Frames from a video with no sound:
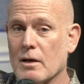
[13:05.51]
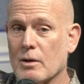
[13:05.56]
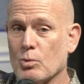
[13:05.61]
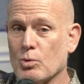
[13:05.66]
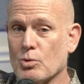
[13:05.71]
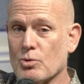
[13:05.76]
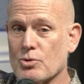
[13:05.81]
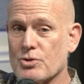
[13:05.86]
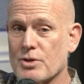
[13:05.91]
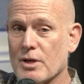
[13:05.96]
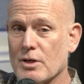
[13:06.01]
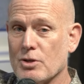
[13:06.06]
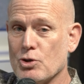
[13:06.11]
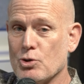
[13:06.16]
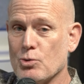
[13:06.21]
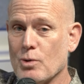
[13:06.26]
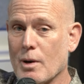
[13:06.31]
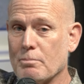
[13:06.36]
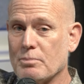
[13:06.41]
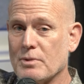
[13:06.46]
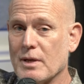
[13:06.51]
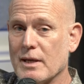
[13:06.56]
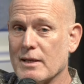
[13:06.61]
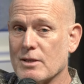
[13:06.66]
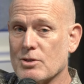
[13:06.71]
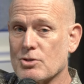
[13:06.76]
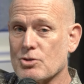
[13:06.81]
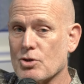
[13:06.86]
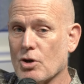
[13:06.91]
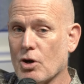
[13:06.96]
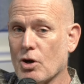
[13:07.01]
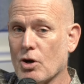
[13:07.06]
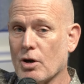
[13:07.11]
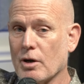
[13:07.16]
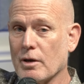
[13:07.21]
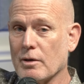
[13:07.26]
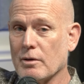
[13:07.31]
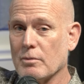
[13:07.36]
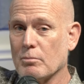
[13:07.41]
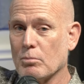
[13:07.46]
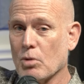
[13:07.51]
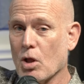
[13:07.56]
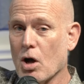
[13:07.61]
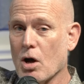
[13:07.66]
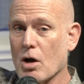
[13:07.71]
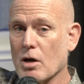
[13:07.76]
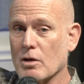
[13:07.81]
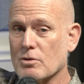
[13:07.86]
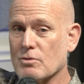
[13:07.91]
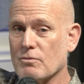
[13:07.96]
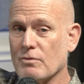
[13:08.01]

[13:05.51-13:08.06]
We'll send you updates on blogs,